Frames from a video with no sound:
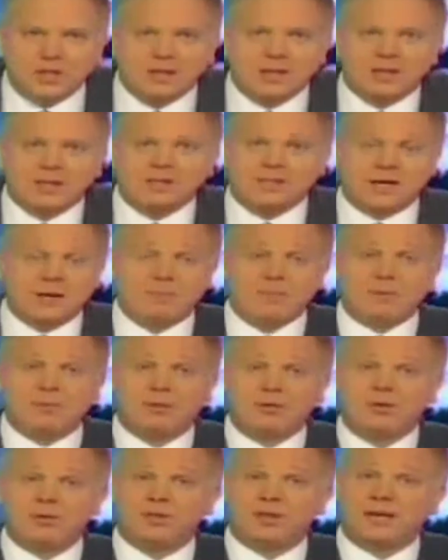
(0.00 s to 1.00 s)
Let's help them
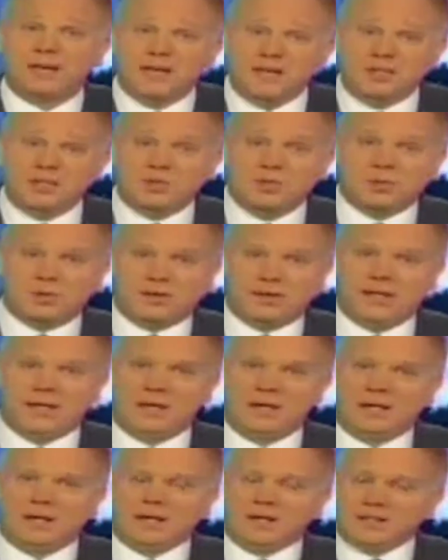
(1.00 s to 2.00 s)
learn the history.
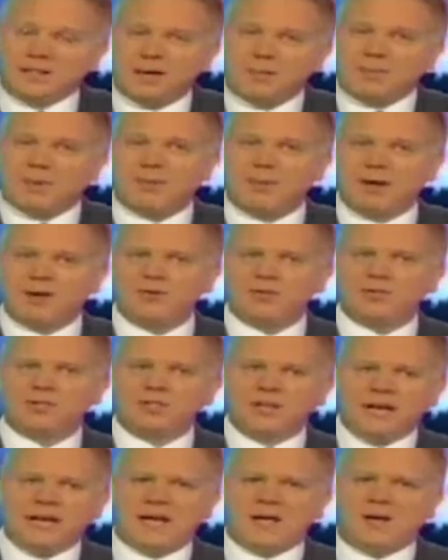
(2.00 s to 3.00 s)
Let's help them
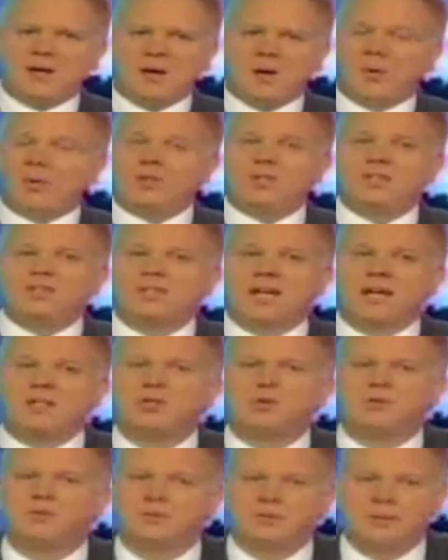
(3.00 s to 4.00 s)
understand what the
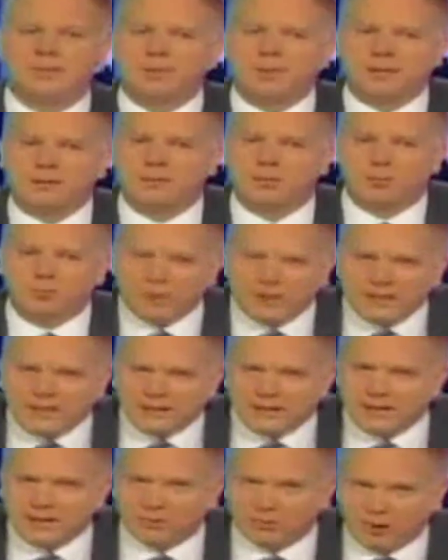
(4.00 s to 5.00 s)
Statue of Liberty
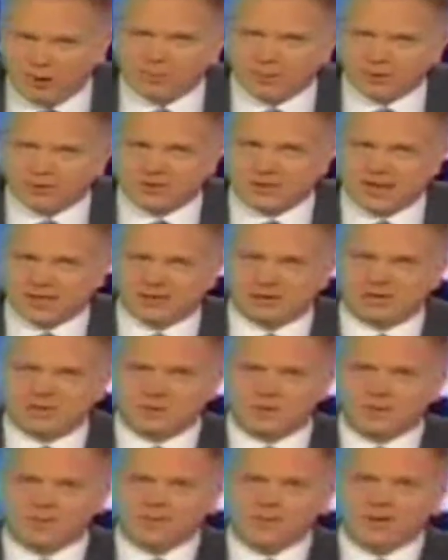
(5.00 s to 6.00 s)
really
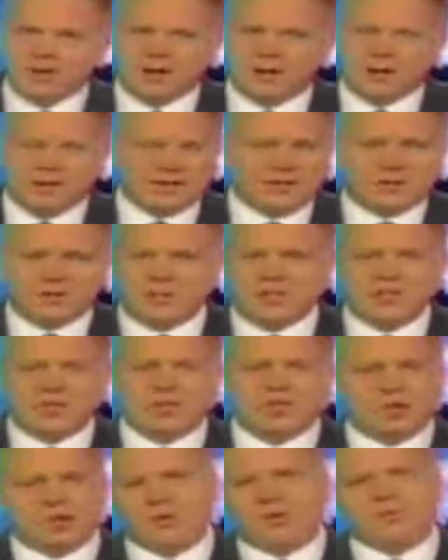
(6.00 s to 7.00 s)
represents. Let's
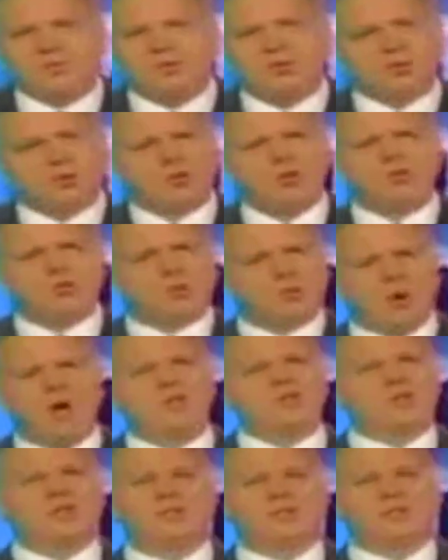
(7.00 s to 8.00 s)
show them George
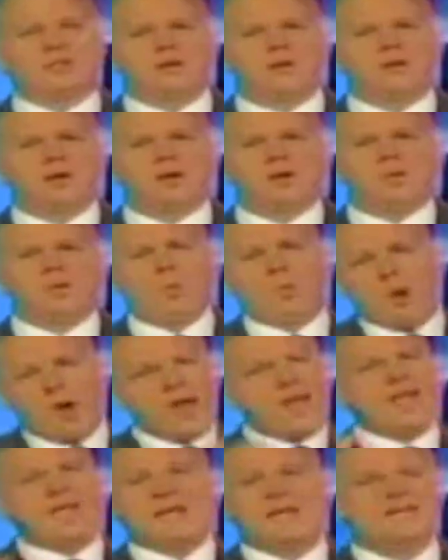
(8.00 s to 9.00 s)
Washington.
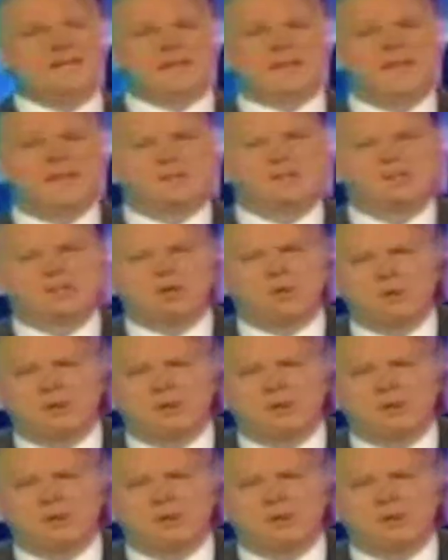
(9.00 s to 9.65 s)
Why is he so